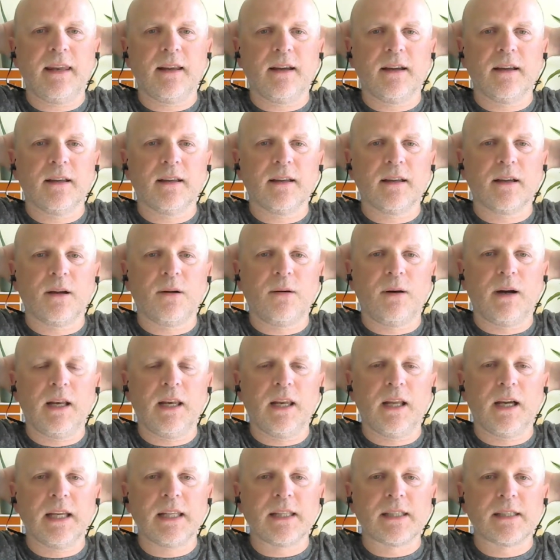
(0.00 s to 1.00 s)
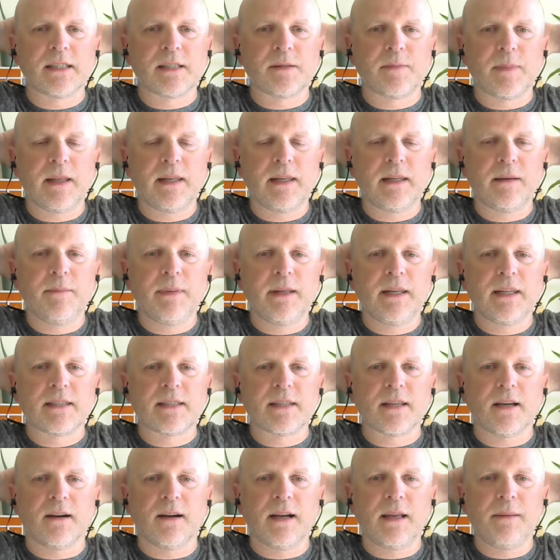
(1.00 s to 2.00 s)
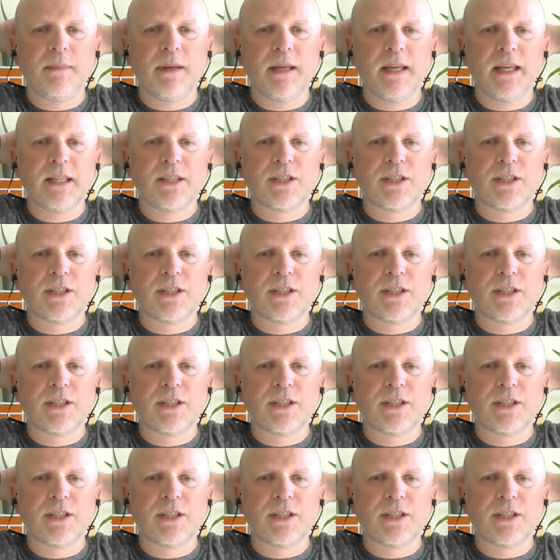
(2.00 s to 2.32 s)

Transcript: I quite like to spend a bit of time here